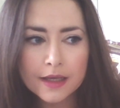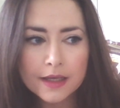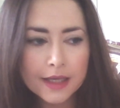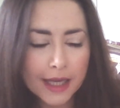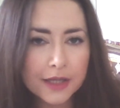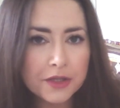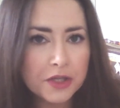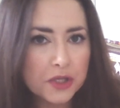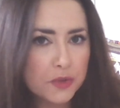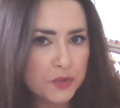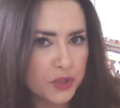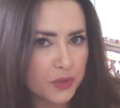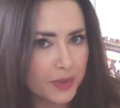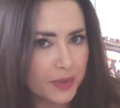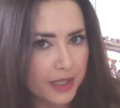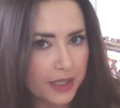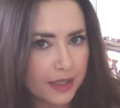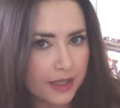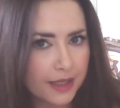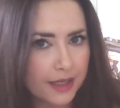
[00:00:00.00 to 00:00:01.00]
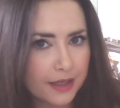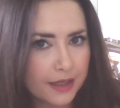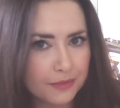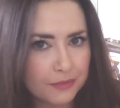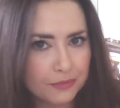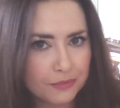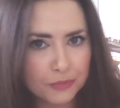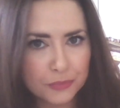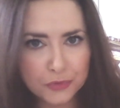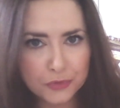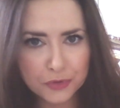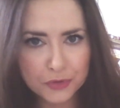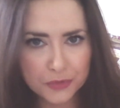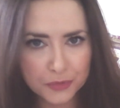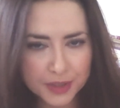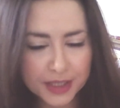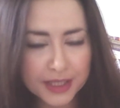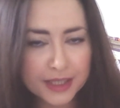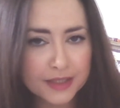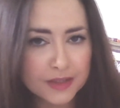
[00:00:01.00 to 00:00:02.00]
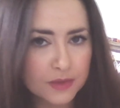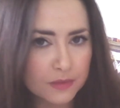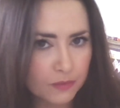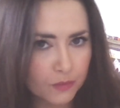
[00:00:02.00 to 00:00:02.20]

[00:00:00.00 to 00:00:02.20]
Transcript: can you do it in 3